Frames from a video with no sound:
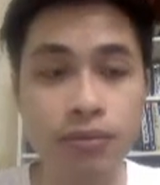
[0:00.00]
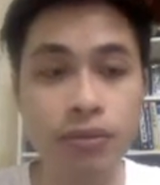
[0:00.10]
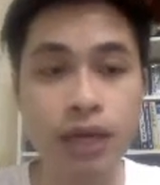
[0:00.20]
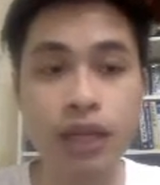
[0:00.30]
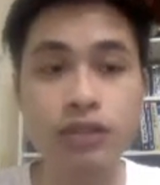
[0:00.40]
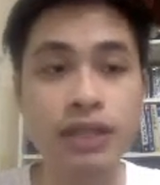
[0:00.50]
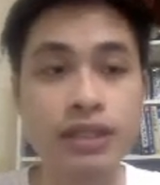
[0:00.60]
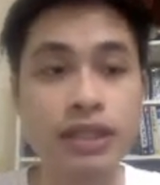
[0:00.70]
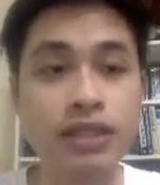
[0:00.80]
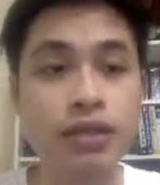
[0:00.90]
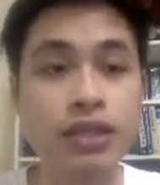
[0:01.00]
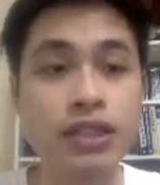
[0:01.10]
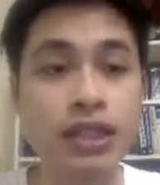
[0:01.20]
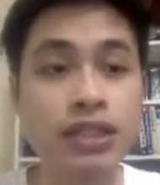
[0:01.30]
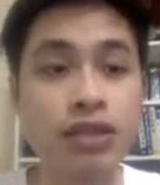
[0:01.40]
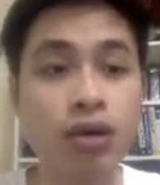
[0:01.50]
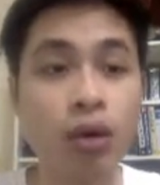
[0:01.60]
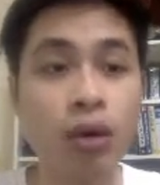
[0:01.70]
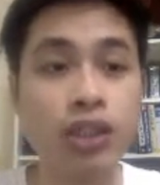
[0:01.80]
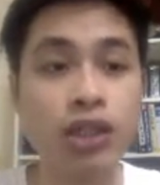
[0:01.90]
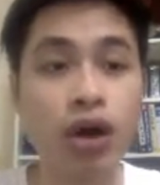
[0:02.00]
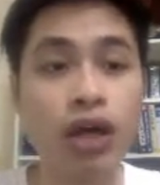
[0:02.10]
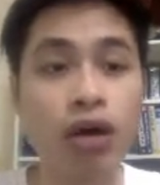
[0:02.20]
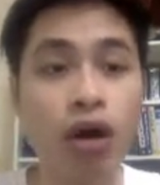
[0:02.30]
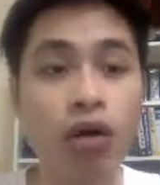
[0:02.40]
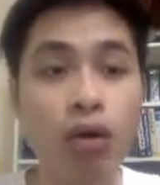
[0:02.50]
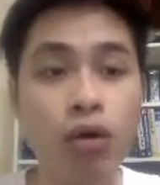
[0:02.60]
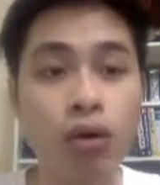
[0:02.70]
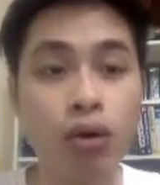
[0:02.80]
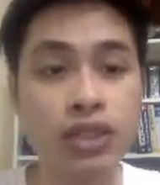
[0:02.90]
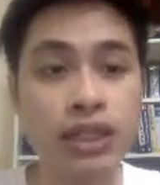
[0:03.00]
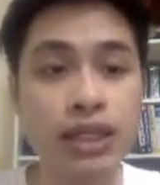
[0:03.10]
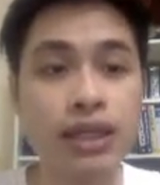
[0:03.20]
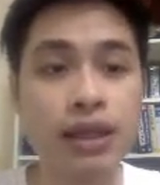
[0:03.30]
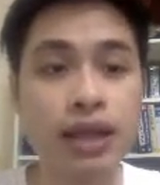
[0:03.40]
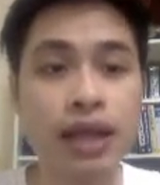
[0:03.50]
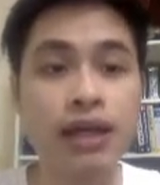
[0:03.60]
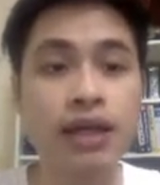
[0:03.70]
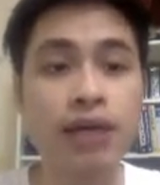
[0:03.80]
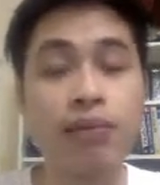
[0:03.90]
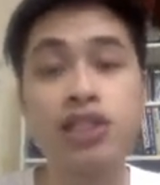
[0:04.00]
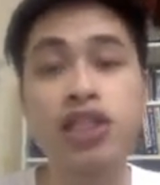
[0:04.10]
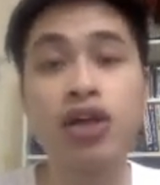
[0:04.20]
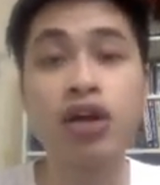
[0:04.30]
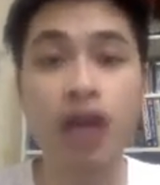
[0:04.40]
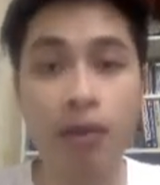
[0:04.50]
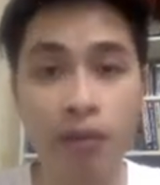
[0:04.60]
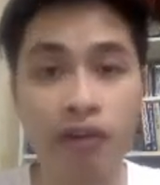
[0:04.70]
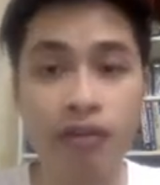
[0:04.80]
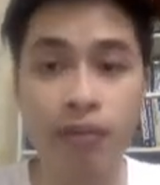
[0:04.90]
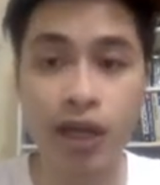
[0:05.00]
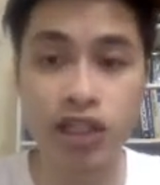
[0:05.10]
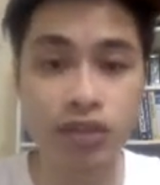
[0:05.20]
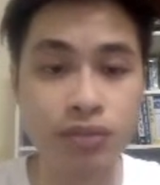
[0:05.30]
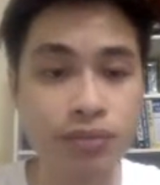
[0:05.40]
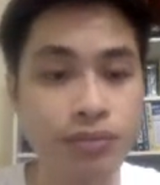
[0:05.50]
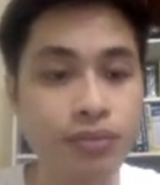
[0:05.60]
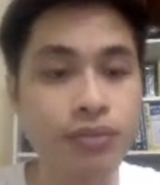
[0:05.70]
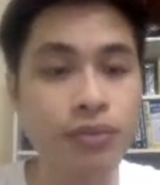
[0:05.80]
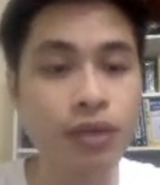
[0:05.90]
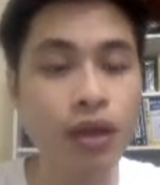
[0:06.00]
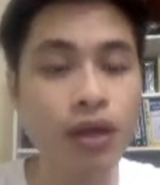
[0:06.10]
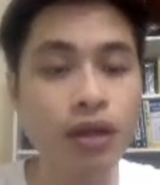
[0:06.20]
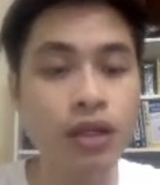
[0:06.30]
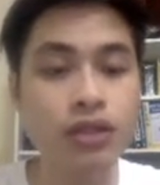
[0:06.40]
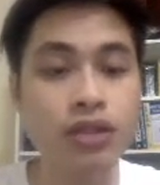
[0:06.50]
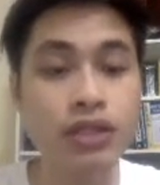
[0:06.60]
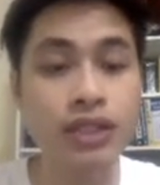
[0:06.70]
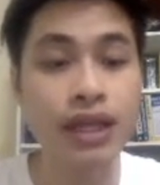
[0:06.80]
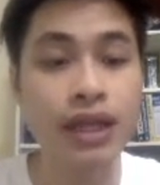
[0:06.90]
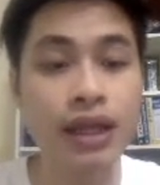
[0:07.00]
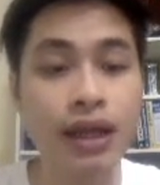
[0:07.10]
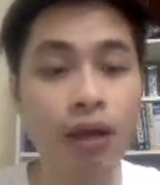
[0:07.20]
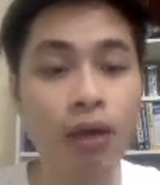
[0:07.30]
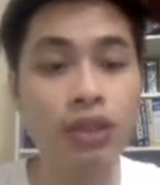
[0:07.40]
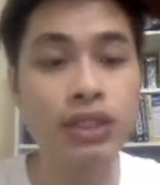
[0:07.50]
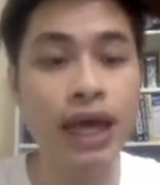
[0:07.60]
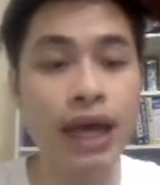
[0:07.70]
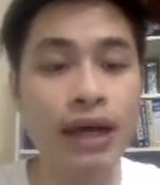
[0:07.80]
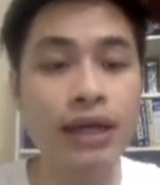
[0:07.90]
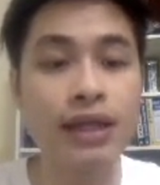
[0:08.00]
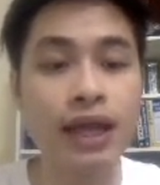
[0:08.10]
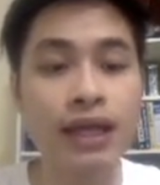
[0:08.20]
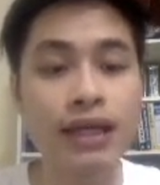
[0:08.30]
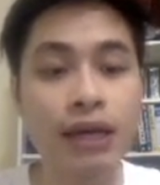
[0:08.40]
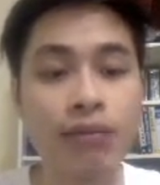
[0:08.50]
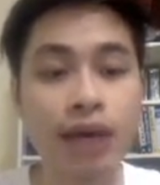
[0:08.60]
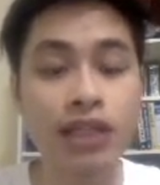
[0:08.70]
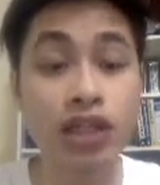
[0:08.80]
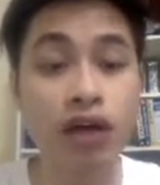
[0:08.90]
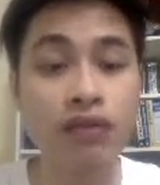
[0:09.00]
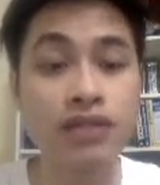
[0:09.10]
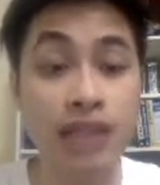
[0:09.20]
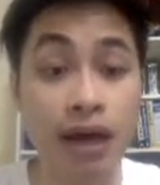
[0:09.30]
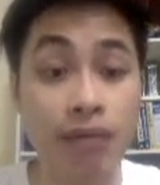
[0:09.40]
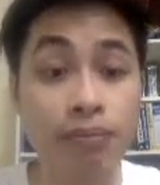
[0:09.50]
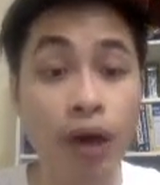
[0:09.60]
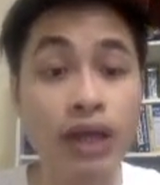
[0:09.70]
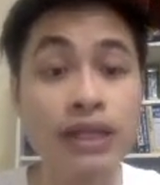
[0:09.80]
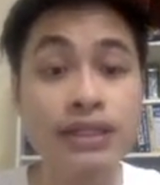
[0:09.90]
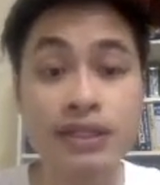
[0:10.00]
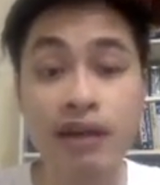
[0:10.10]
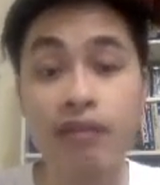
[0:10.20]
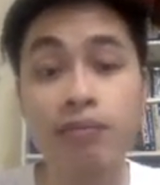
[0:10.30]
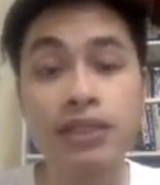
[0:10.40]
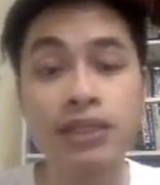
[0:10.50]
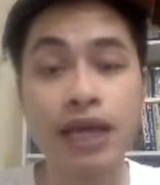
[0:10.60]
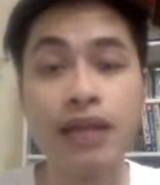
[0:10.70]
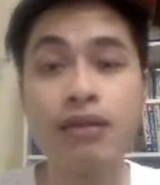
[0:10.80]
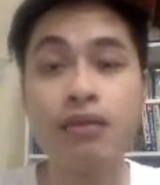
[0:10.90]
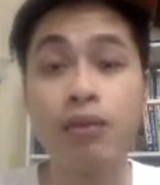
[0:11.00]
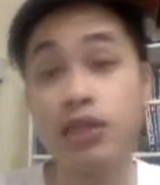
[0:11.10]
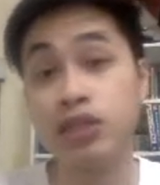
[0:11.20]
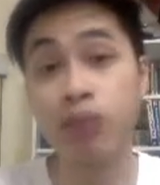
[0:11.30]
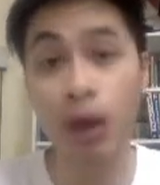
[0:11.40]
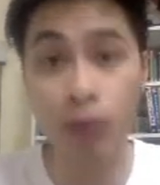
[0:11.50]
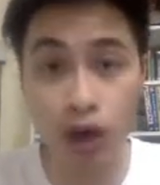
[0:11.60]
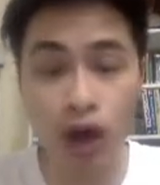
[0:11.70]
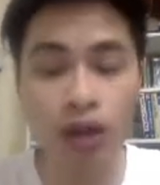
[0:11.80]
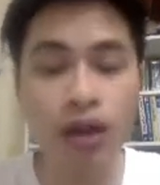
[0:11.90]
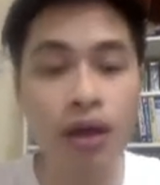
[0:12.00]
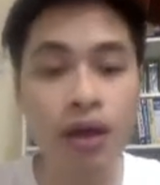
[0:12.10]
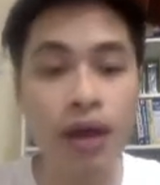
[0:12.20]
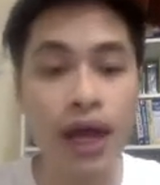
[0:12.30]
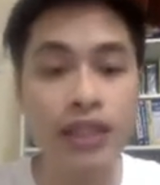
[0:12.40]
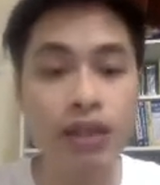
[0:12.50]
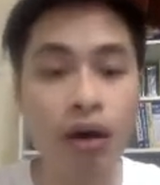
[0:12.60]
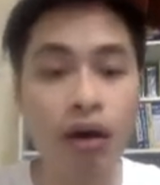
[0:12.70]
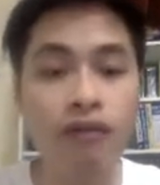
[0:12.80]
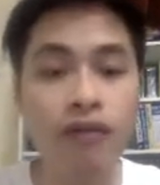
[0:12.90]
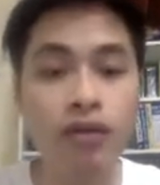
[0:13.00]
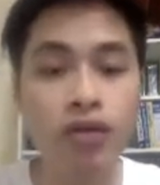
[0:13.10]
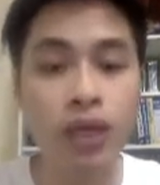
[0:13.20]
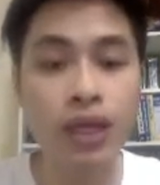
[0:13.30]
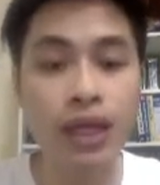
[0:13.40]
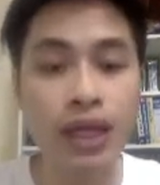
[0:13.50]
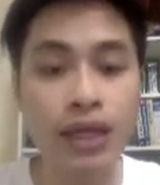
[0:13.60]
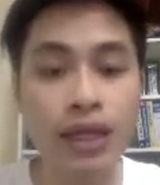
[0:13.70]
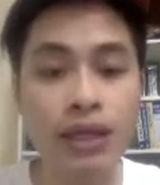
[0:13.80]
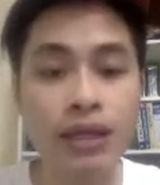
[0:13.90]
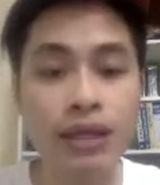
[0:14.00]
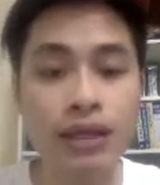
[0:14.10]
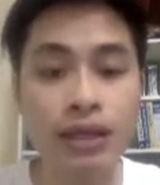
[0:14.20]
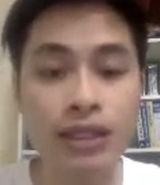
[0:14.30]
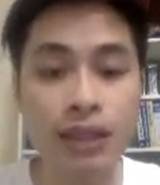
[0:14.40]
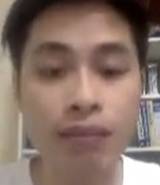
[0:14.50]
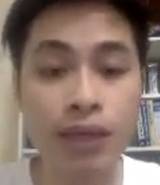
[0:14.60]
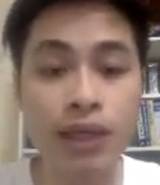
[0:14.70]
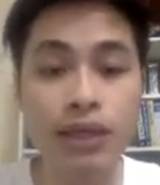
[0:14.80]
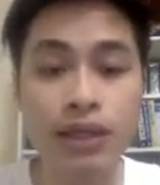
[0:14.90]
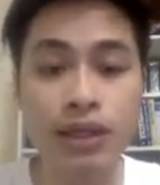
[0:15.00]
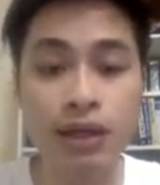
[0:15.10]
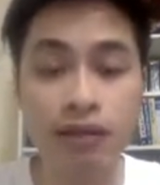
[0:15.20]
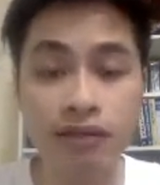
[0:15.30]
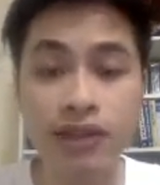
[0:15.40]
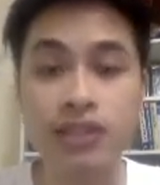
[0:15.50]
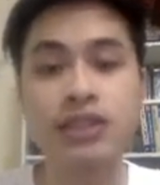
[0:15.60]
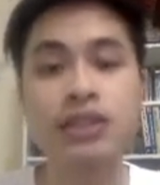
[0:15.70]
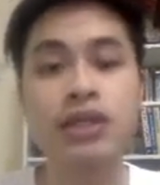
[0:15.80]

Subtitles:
As you can see, so this is Owens Corning or OC net income margin or net profit margin. So they say OC had a net income margin of 7.7%, which is what we got as of 2018 December 31st.